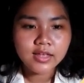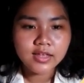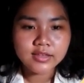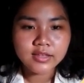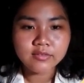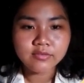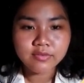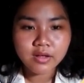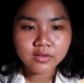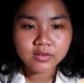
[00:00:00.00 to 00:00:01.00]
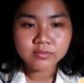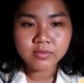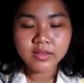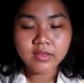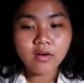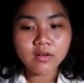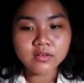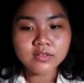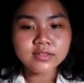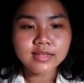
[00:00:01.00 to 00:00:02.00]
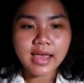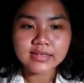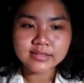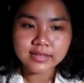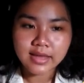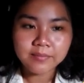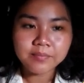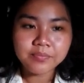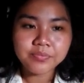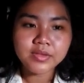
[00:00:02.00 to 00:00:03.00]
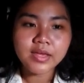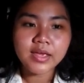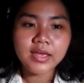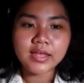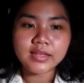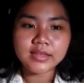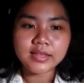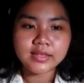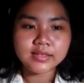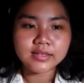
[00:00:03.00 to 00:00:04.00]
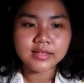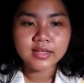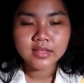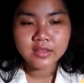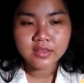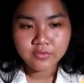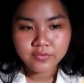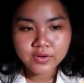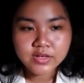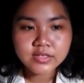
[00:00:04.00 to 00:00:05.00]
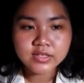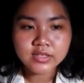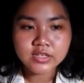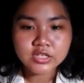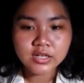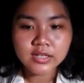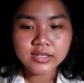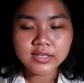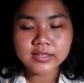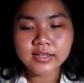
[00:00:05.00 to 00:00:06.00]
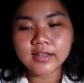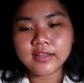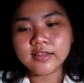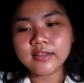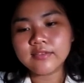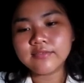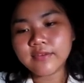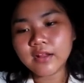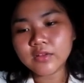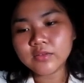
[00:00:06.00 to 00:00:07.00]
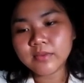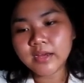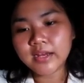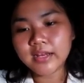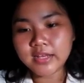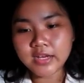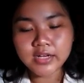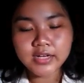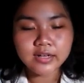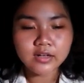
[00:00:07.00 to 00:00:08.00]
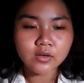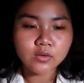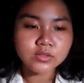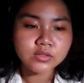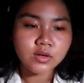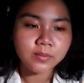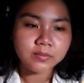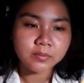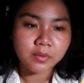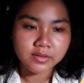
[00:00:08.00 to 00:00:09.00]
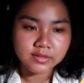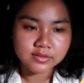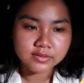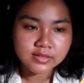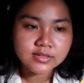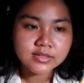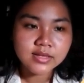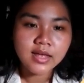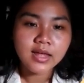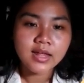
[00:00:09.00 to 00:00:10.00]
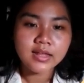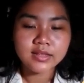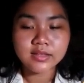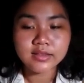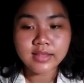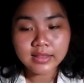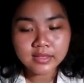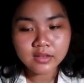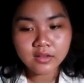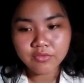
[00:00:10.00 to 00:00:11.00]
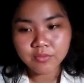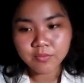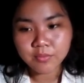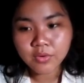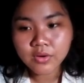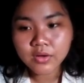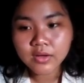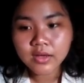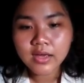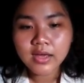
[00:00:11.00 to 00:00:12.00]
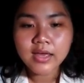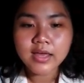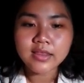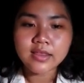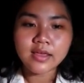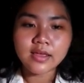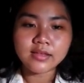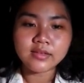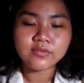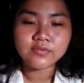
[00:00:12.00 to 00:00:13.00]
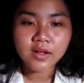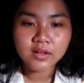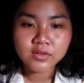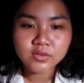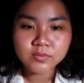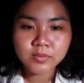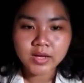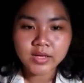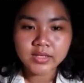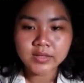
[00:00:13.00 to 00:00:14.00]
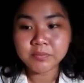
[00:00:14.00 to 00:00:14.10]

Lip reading: and then followed by the author's last name, and then the first initial, and then followed by the year in a close open parenthesis, then the title of the book, and then followed by the